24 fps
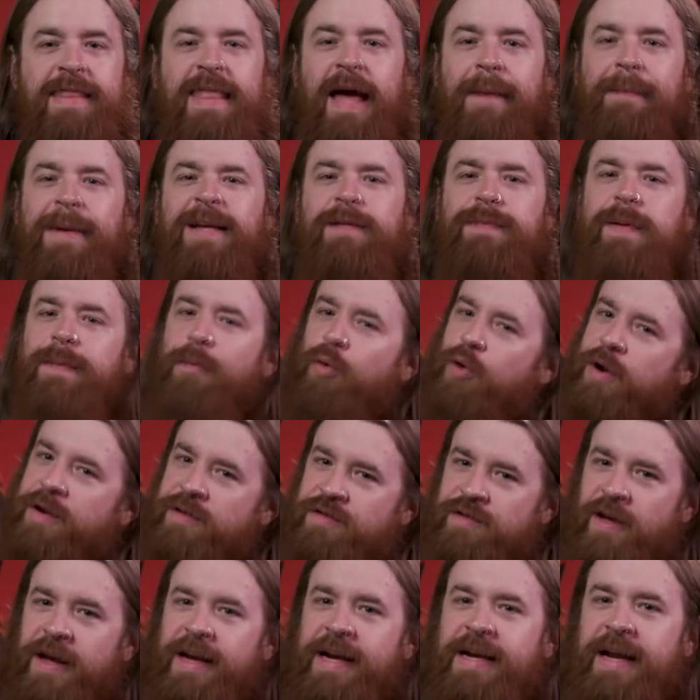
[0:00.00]
And that makes me more
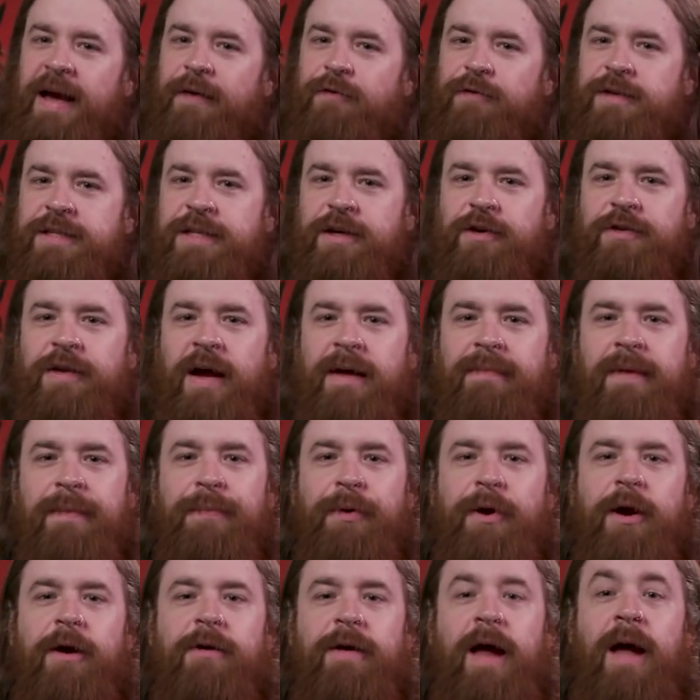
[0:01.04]
excited every single time they
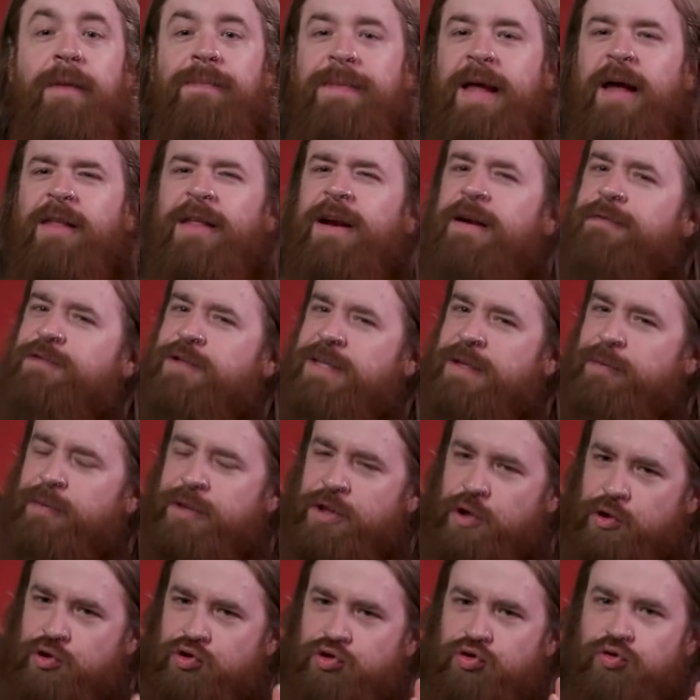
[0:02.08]
put out an album now that I've seen
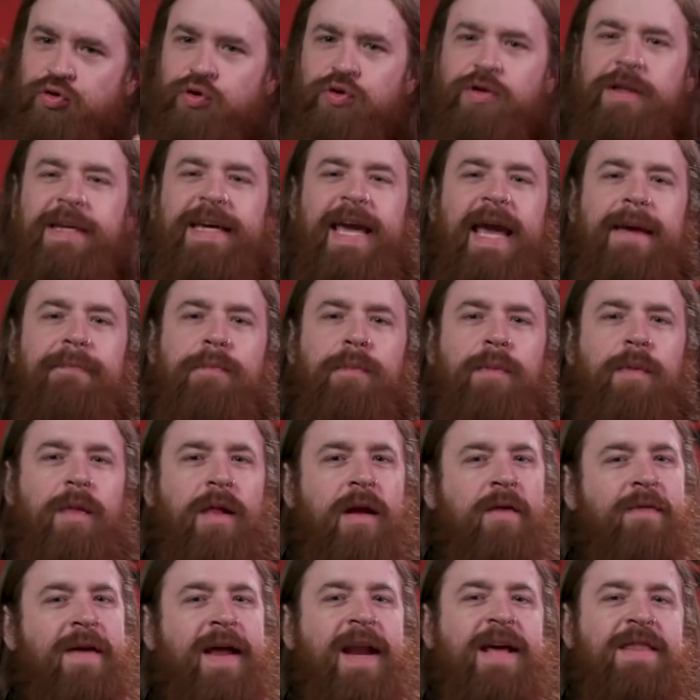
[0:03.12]
what they're truly capable
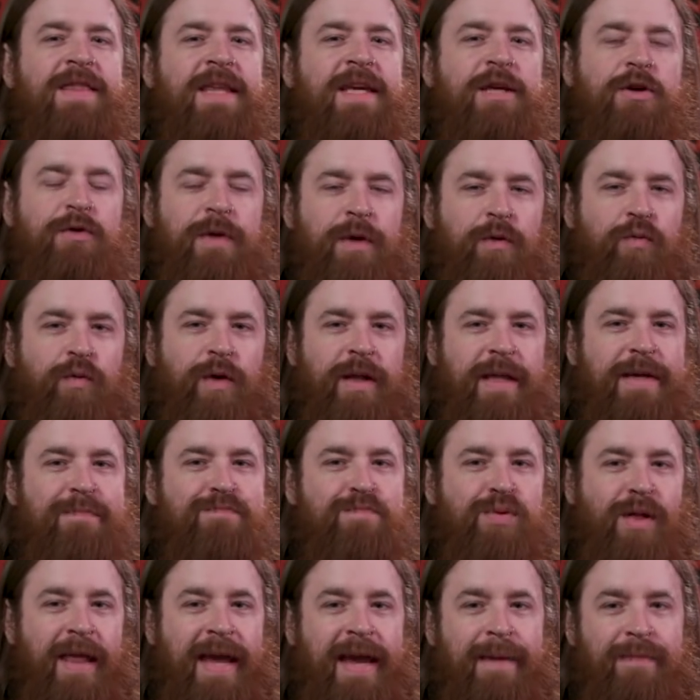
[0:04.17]
of, and I think you can really
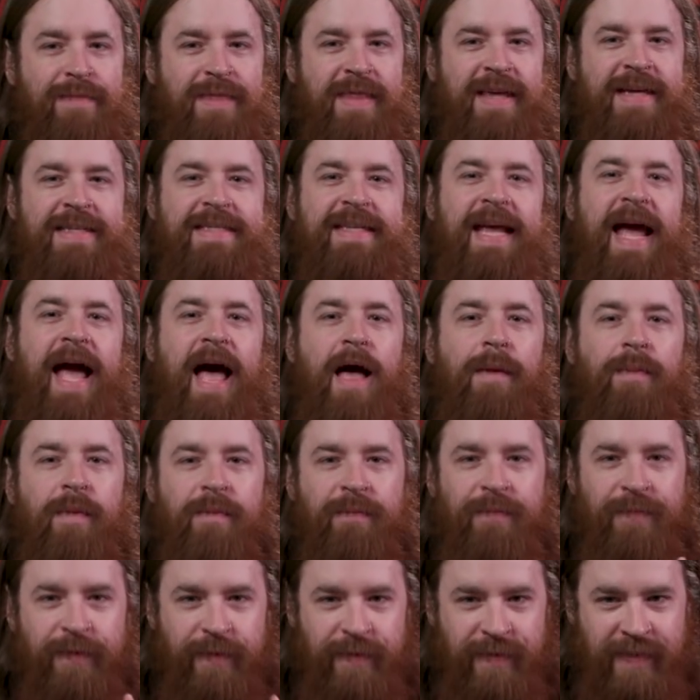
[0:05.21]
blame this
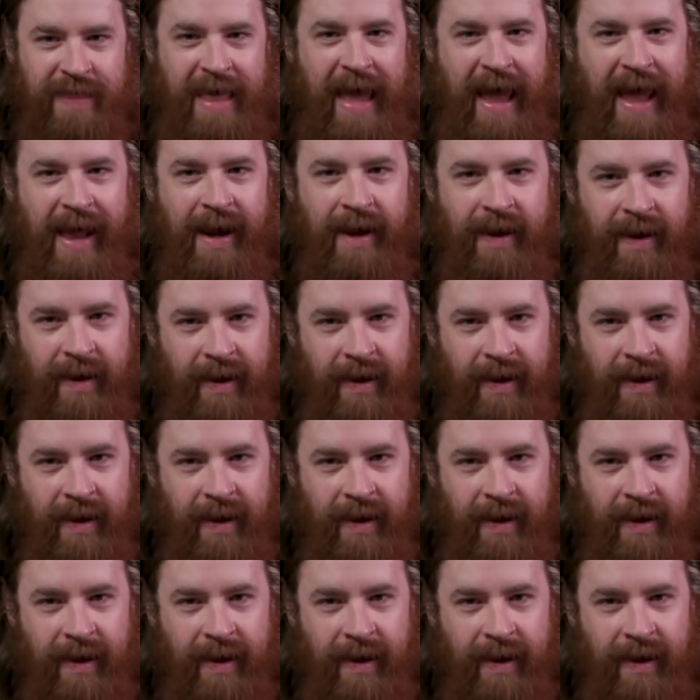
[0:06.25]
album for that.